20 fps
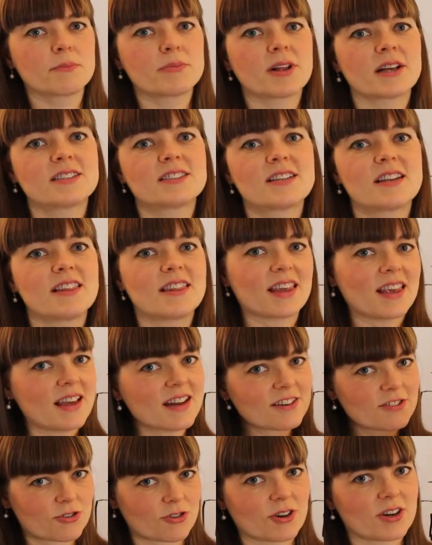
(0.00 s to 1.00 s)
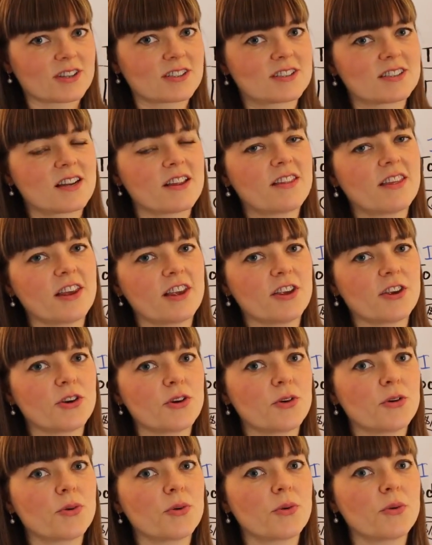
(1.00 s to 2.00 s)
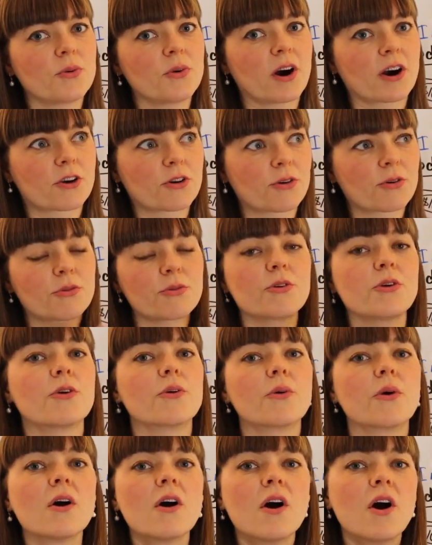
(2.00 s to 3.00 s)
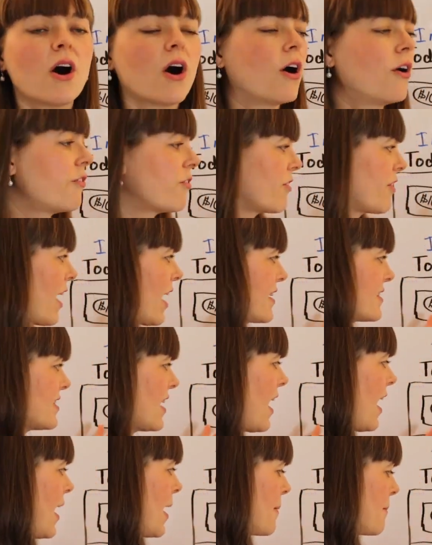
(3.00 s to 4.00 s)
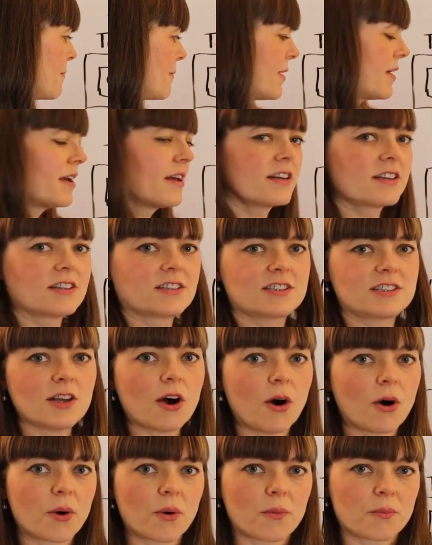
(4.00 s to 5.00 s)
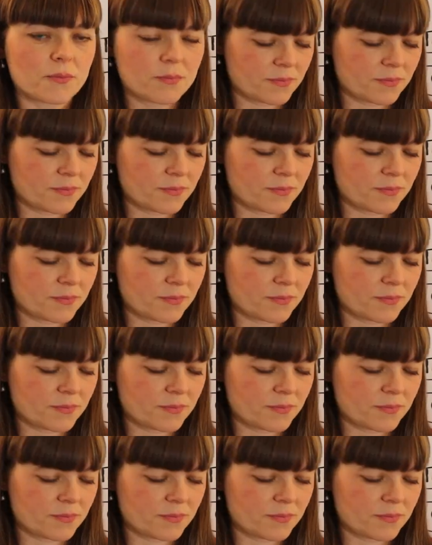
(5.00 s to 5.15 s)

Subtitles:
plus the interest that you accrue over that time. So,